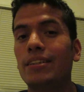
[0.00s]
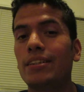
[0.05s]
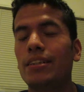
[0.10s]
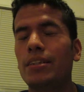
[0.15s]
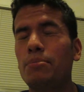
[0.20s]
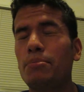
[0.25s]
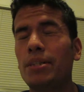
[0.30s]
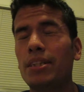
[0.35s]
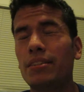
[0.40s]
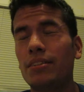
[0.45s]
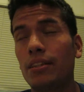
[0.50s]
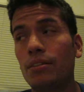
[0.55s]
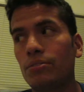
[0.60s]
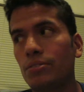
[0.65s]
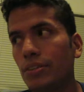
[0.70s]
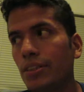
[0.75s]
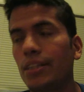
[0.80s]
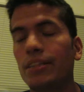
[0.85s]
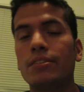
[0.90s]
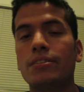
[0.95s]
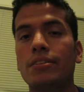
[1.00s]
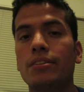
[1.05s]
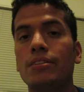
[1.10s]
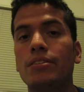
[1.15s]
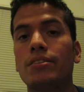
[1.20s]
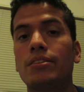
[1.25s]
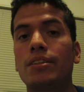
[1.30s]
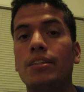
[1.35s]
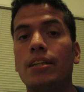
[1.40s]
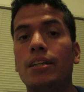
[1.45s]
It may sound
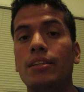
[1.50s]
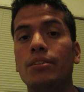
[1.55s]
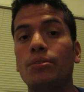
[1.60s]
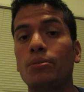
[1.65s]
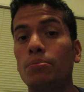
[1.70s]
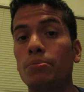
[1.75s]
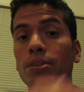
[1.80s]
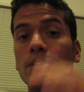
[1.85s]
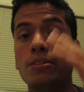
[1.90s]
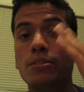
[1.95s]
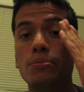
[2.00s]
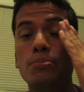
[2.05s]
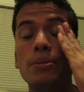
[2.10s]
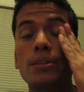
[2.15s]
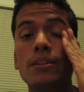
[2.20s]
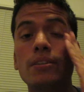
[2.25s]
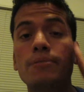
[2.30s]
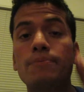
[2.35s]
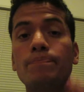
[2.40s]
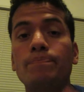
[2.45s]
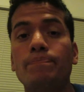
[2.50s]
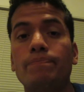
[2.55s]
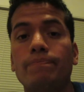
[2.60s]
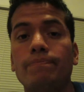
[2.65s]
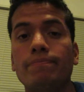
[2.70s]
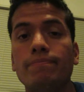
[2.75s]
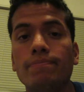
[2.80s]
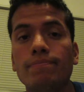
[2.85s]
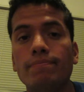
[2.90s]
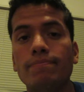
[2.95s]
sexist, and I don't mean to be,
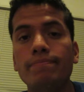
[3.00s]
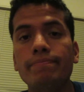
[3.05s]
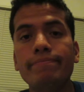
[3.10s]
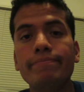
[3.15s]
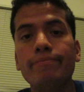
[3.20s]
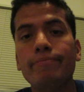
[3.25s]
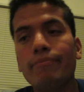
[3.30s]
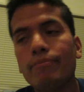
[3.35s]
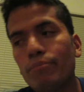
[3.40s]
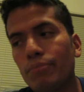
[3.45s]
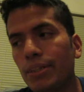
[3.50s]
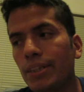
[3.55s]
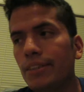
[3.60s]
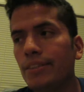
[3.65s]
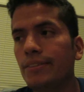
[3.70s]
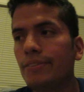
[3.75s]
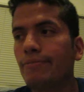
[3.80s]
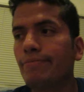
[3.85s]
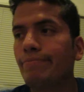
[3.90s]
but